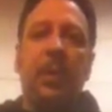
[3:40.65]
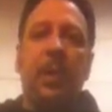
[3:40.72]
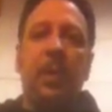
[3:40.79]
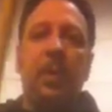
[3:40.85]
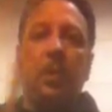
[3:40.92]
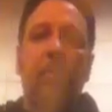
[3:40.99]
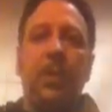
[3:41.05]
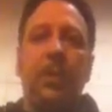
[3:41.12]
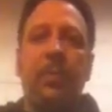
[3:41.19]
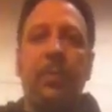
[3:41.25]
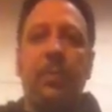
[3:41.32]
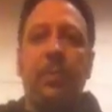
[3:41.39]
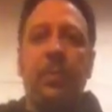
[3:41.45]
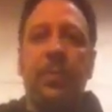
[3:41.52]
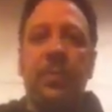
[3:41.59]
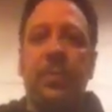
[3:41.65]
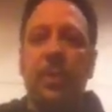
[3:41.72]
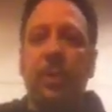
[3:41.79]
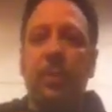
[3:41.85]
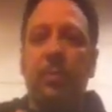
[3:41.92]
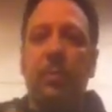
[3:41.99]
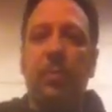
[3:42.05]
I hold the
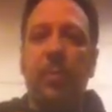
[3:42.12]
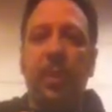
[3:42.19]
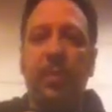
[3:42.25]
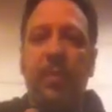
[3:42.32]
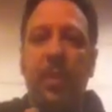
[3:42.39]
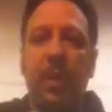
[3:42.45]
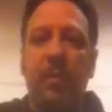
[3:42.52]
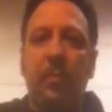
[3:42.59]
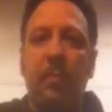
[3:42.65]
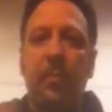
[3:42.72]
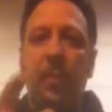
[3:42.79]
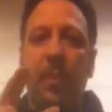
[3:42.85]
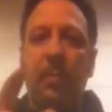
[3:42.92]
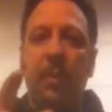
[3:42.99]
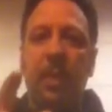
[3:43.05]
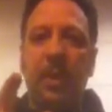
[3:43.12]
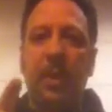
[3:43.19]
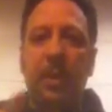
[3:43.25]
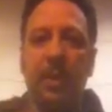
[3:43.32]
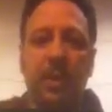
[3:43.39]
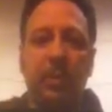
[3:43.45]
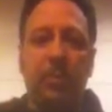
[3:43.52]
stick with my thumb and my
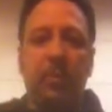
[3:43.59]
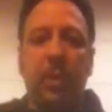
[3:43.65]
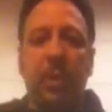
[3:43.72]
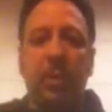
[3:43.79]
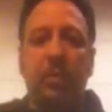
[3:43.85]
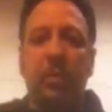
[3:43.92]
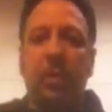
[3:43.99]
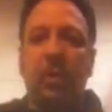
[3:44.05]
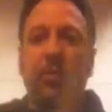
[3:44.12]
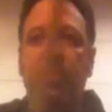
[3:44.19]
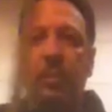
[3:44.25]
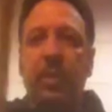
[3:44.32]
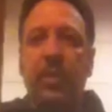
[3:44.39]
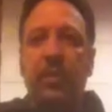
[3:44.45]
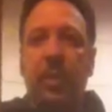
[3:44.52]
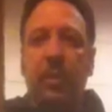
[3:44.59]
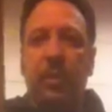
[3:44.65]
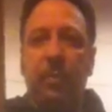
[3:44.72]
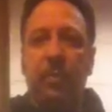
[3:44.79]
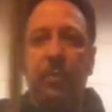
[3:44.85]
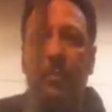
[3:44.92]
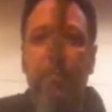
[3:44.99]
index right across from each other.